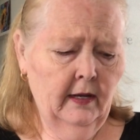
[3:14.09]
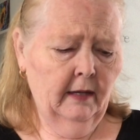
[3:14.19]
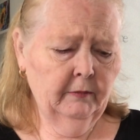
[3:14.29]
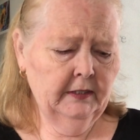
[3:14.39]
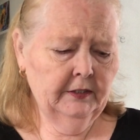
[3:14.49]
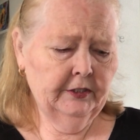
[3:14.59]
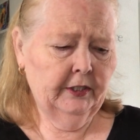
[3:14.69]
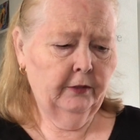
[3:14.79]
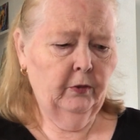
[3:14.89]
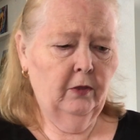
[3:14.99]
I'm going to
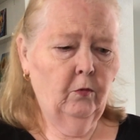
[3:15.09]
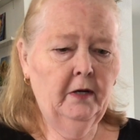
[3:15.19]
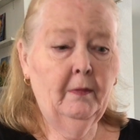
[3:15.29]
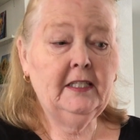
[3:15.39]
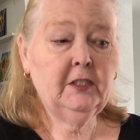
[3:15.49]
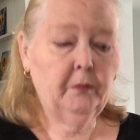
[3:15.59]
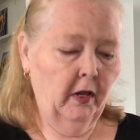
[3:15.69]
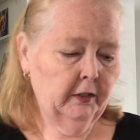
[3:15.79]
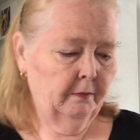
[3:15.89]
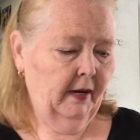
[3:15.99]
start with one of my
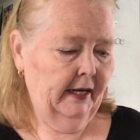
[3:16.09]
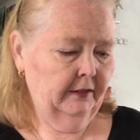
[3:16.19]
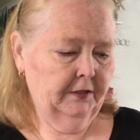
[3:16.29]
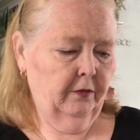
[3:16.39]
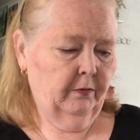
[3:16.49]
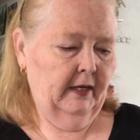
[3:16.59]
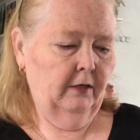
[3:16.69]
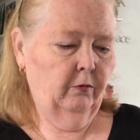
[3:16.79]
smaller piles of thread,